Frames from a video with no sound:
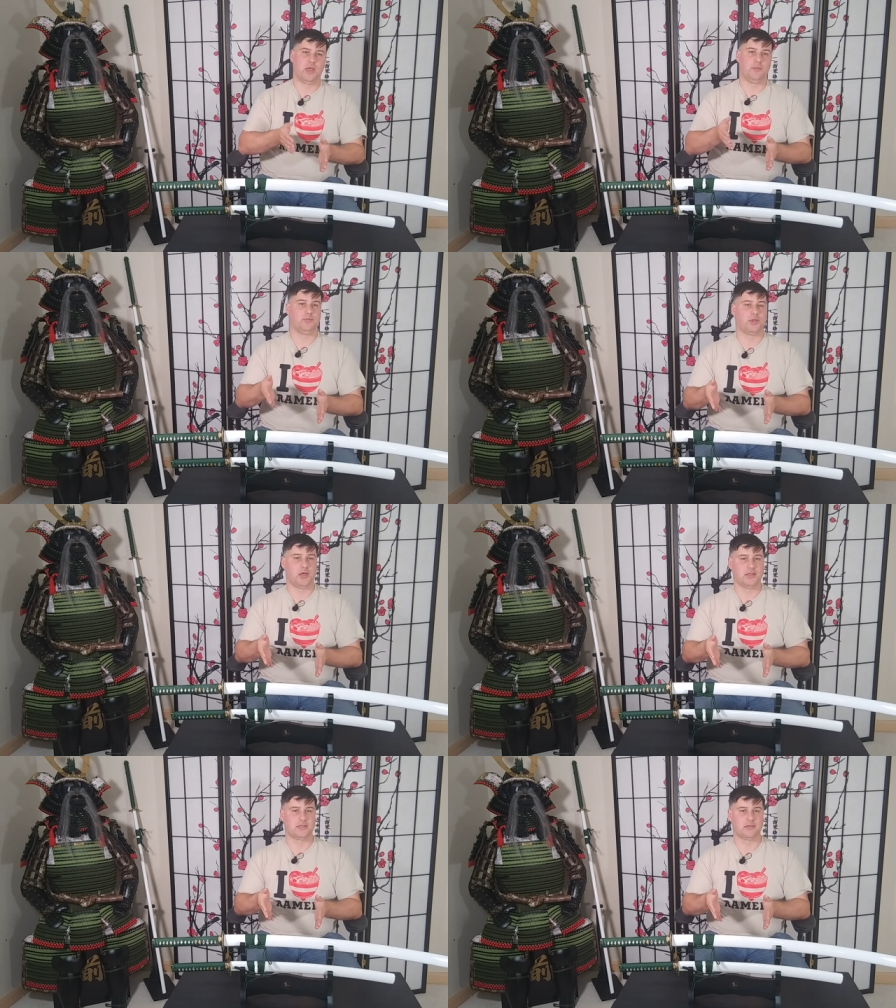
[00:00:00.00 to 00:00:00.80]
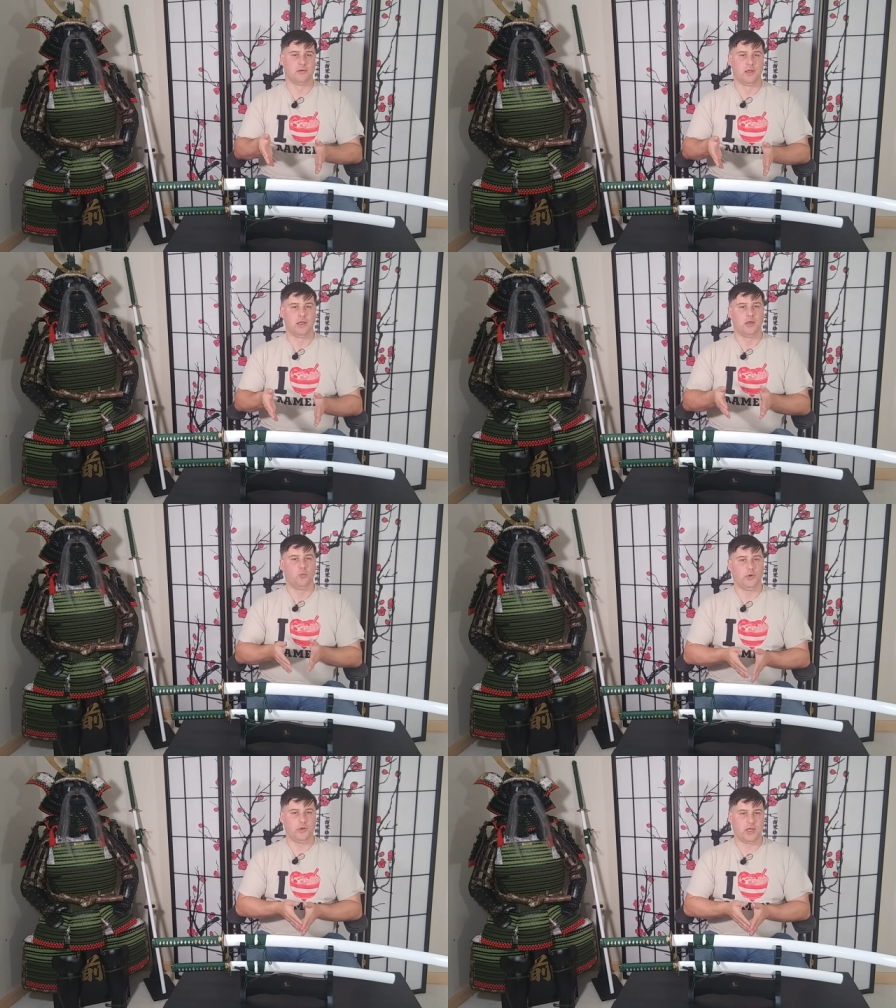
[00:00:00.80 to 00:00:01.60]
Game Plus
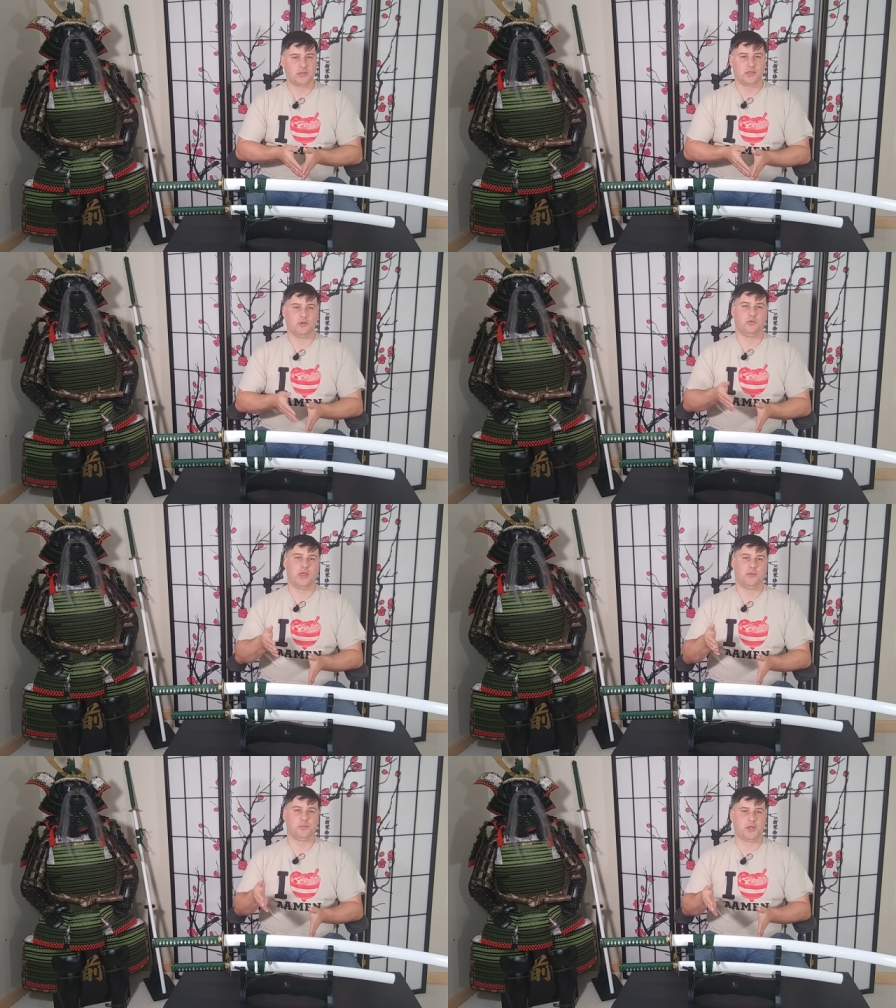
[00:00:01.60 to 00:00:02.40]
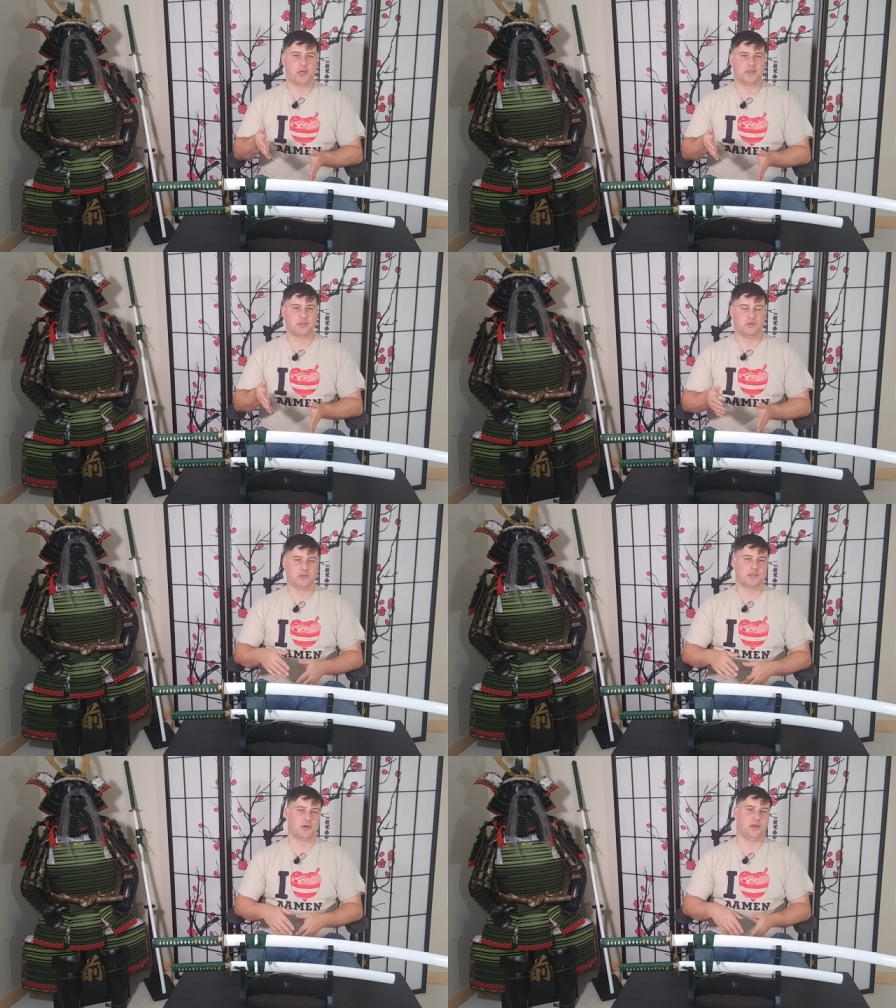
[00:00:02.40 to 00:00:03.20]
when you get to New Game Plus, you
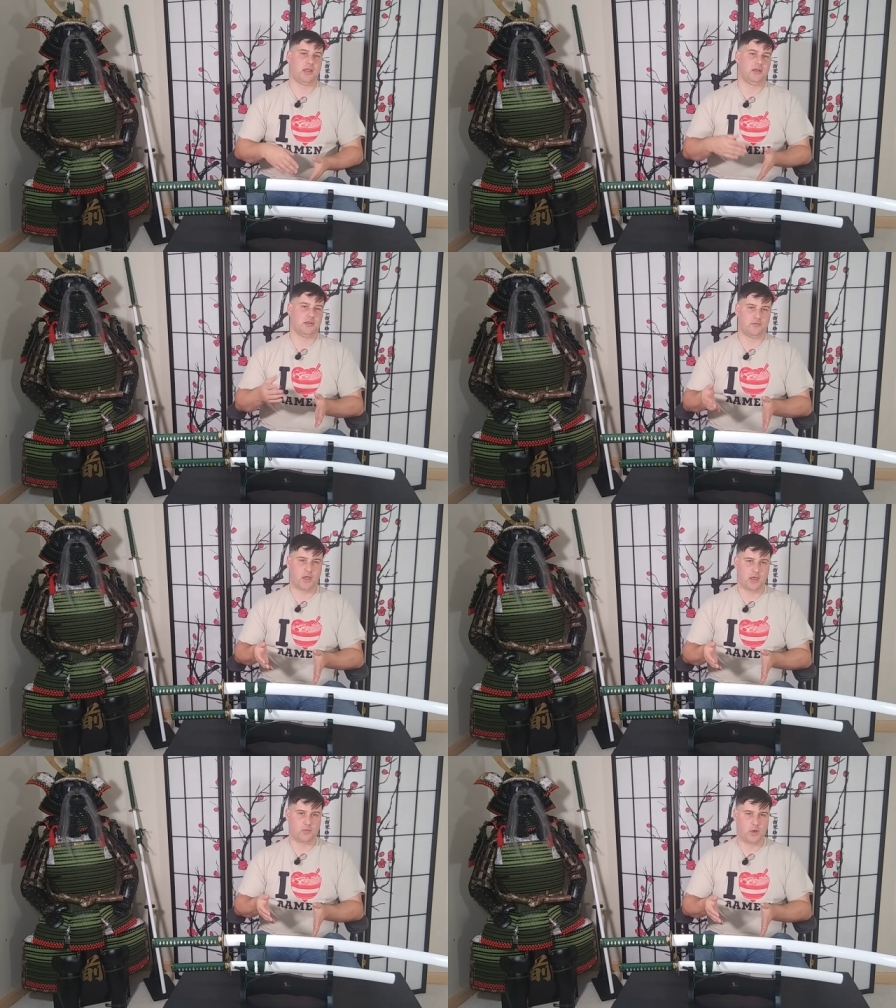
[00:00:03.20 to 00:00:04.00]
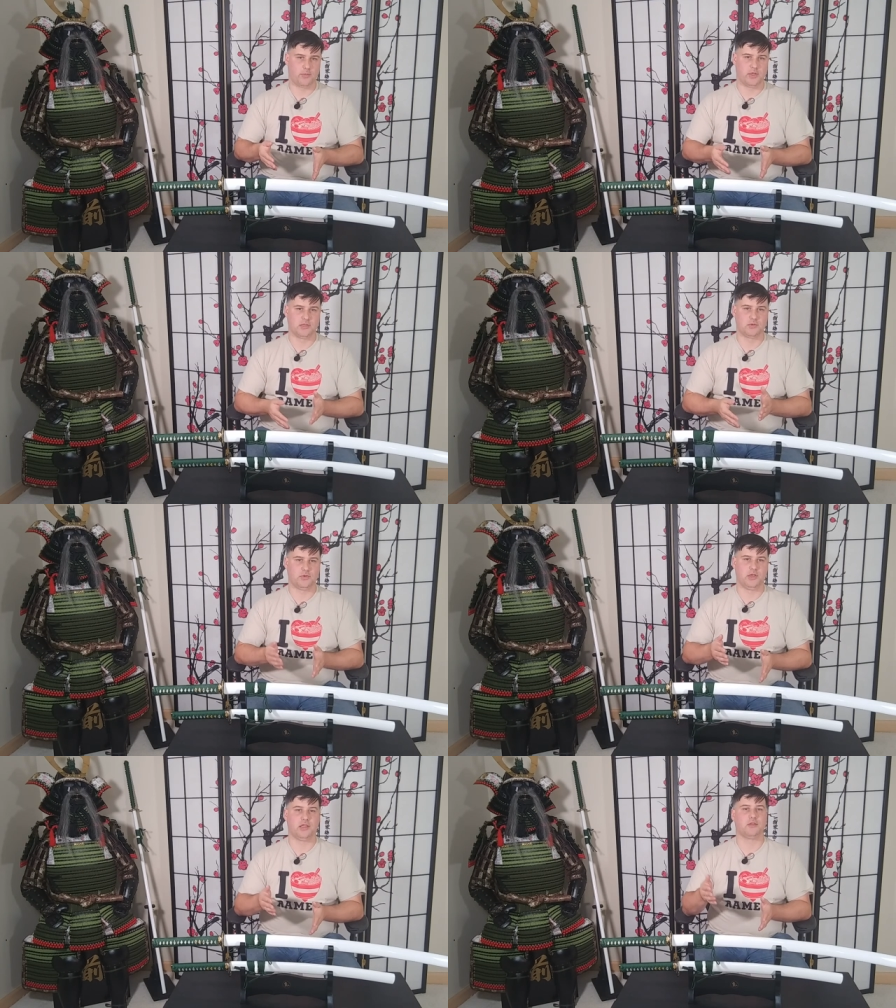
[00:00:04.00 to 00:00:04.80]
can start getting Divine Weapons. When
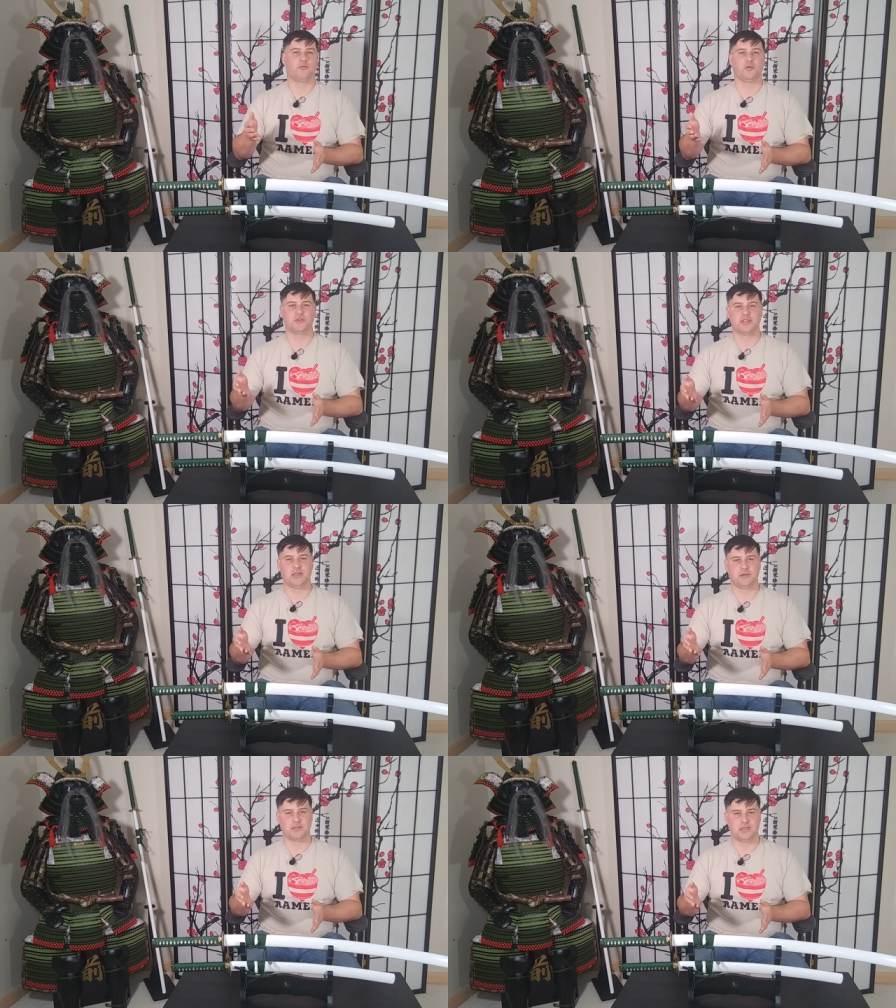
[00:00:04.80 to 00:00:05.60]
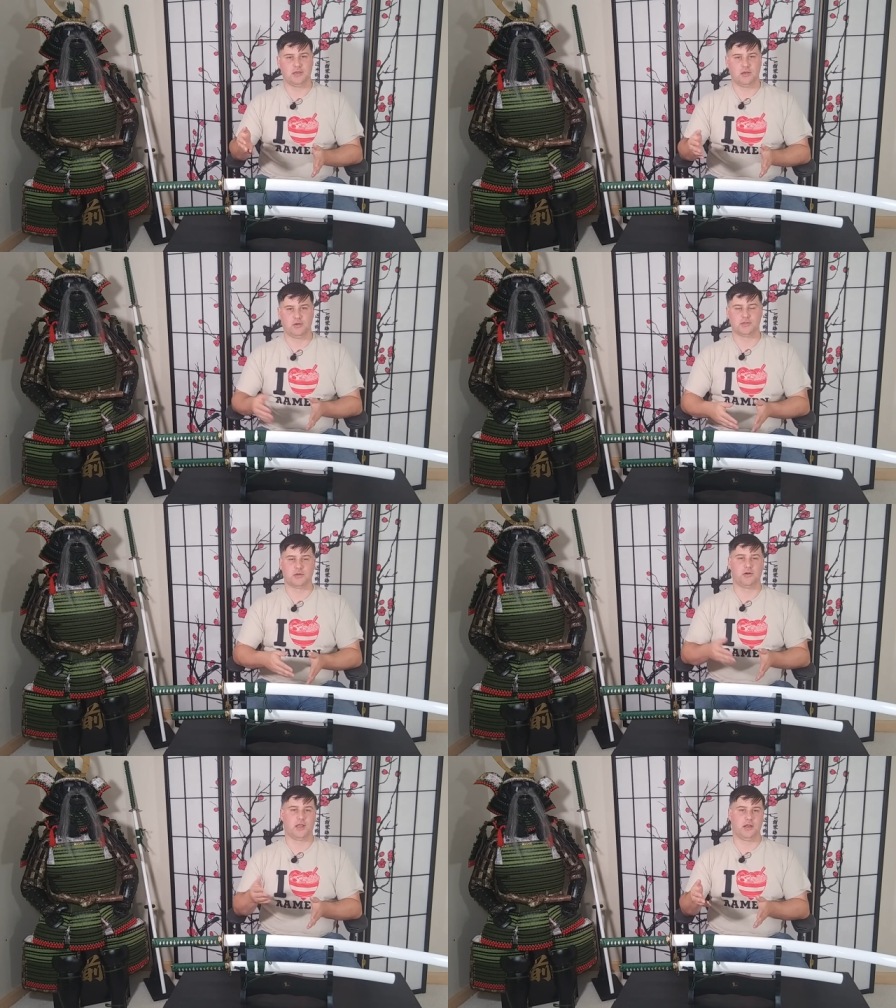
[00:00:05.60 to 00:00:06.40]
you get the first DLC, you can
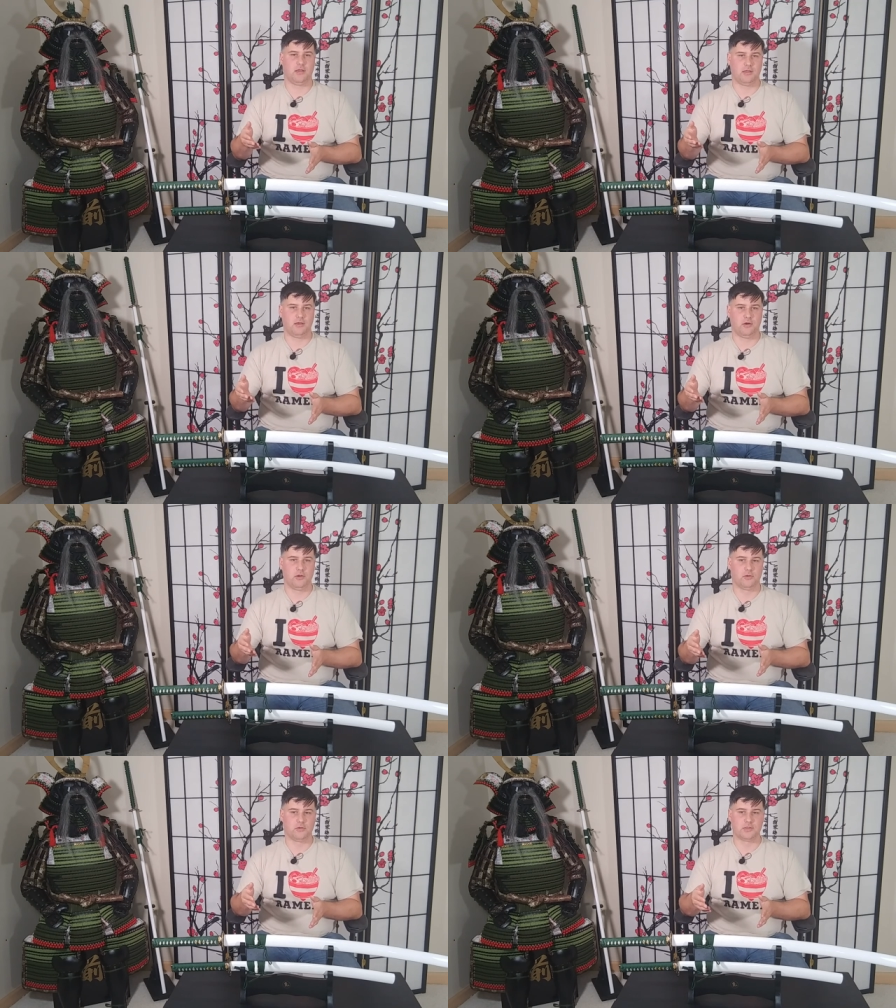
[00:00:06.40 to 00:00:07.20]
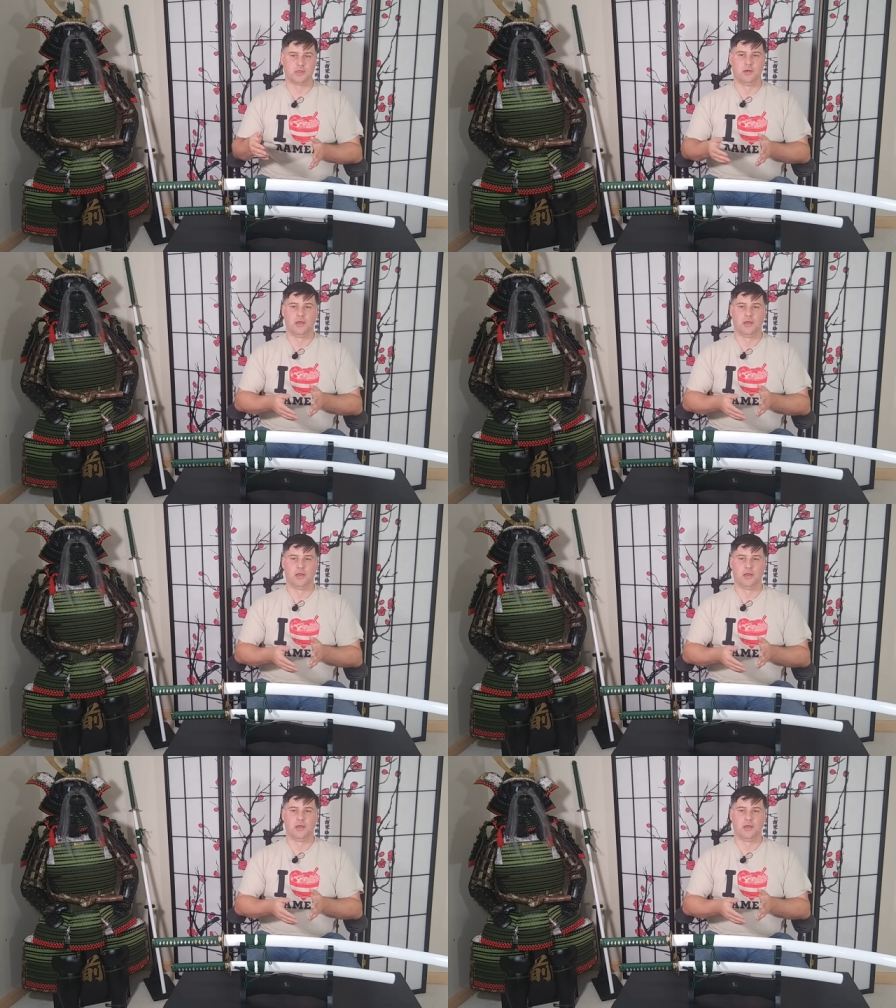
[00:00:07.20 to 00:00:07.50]
start getting Ethereals.